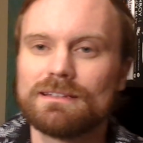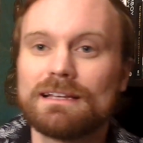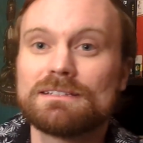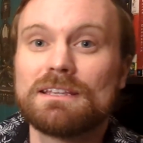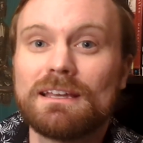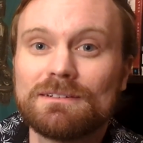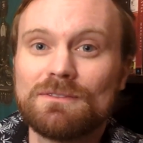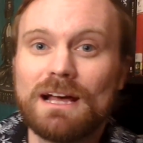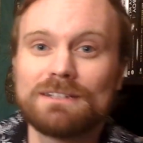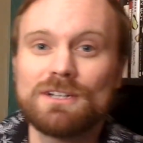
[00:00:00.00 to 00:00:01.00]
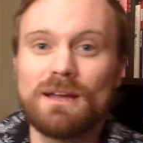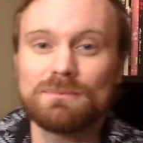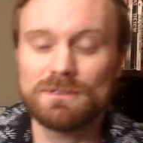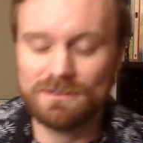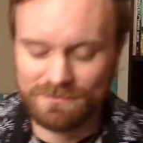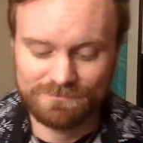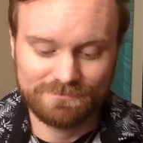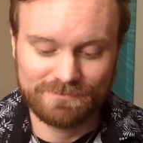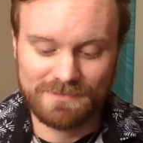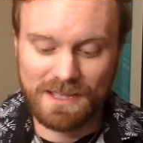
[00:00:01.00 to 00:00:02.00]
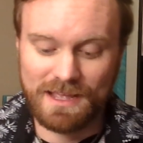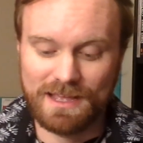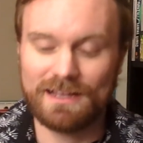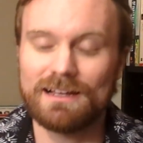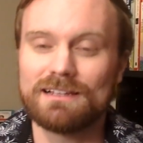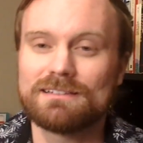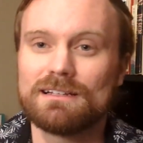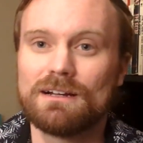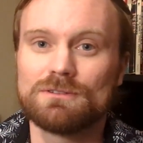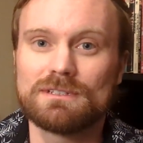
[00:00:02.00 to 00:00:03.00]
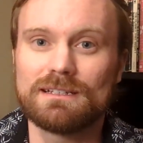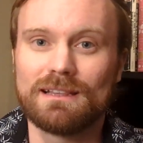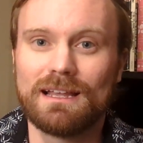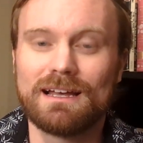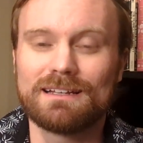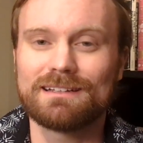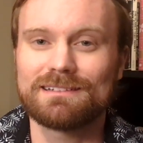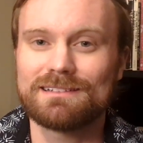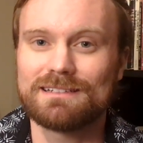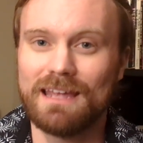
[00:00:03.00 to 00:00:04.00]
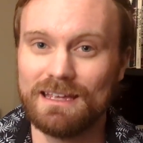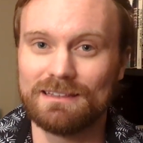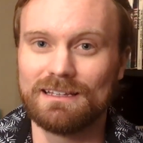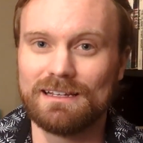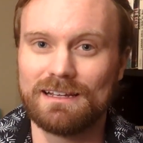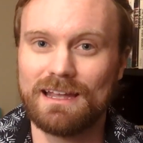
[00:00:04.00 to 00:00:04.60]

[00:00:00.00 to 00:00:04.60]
That's the end of that chapter. It sounds like Stanley